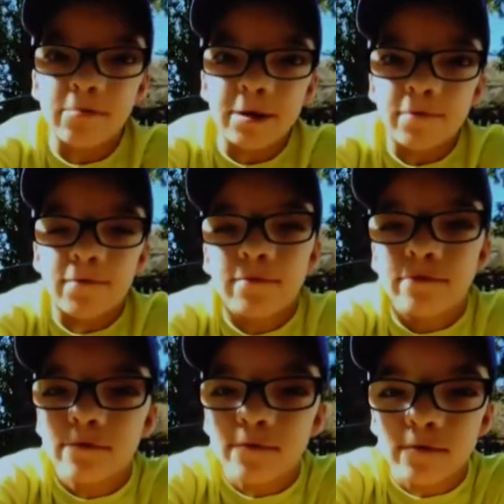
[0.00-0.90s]
could be
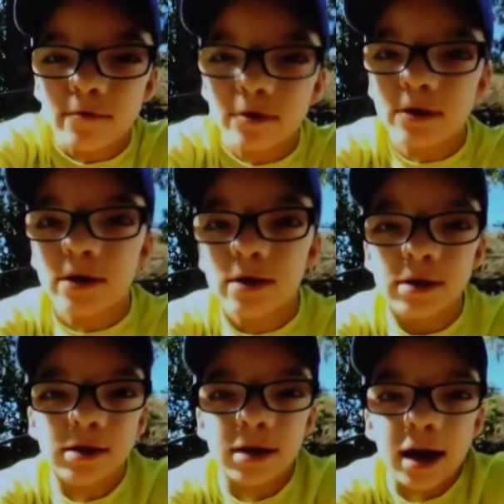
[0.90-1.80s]

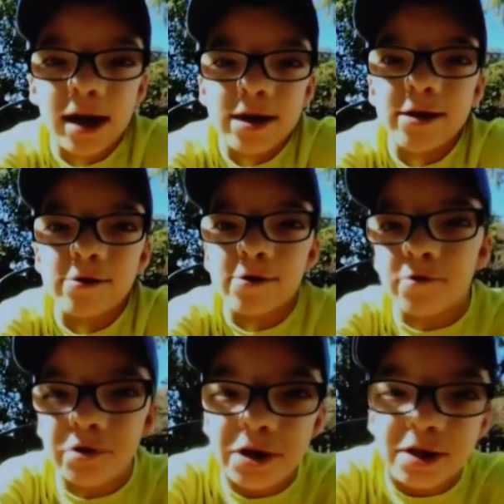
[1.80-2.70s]
80
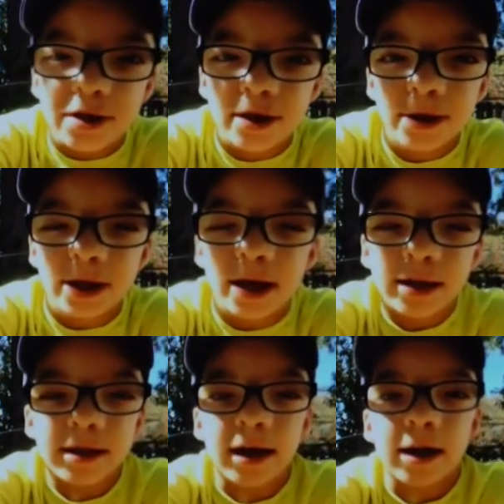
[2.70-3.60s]
degrees, the
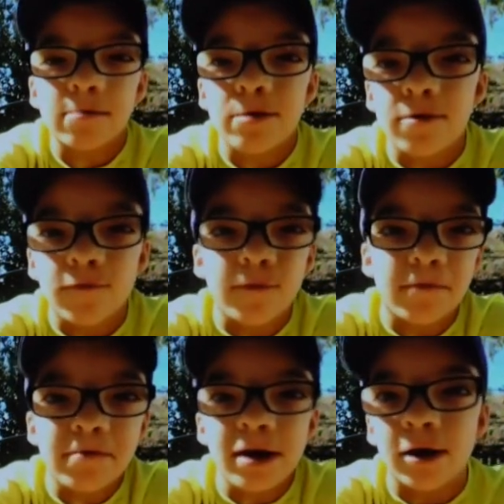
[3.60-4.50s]
next day it could be
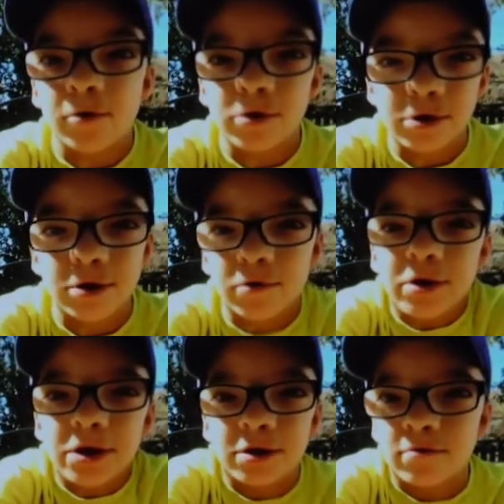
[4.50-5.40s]
50
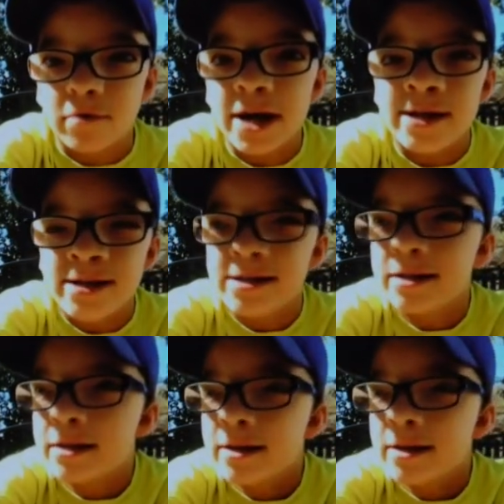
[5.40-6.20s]
degrees and rainy.